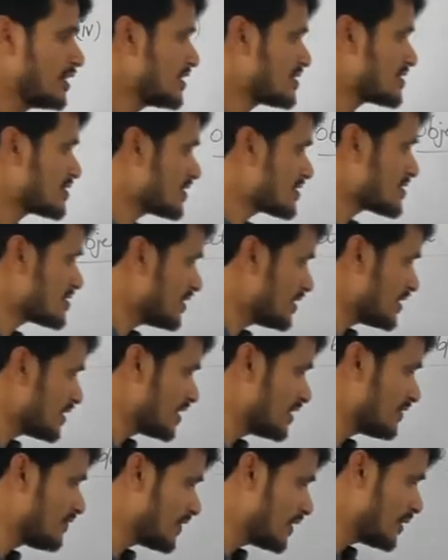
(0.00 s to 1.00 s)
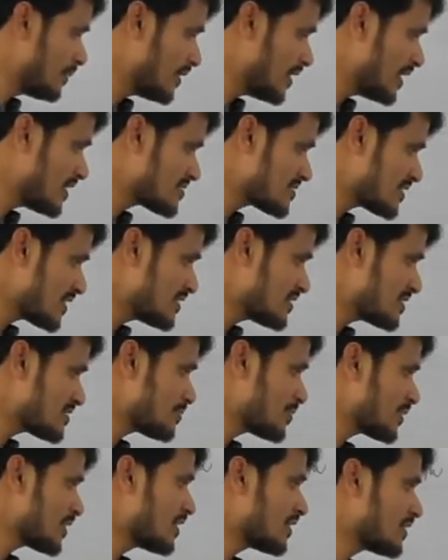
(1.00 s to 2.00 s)
have discussed, if image size
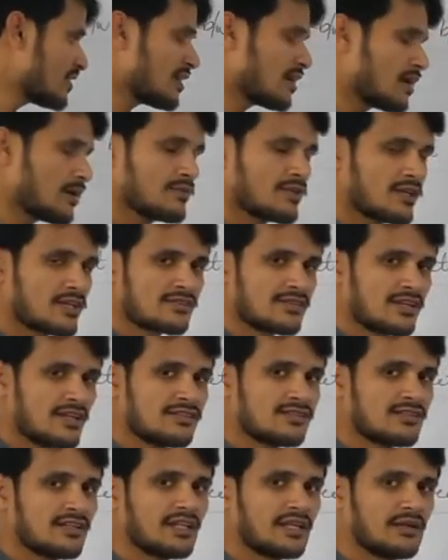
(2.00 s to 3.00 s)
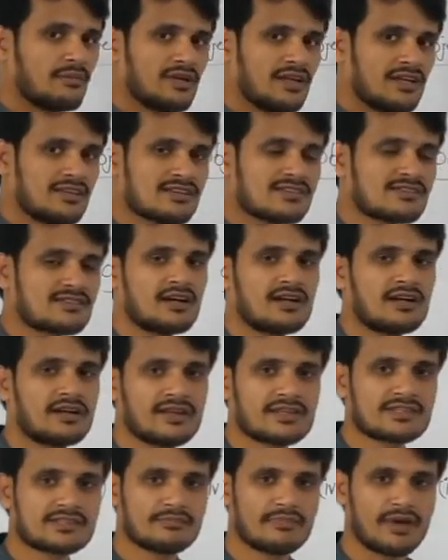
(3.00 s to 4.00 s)
is bigger than object size, that image is
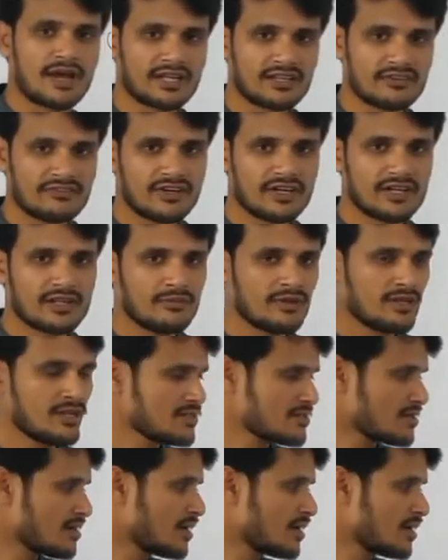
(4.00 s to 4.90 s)
called as magnified image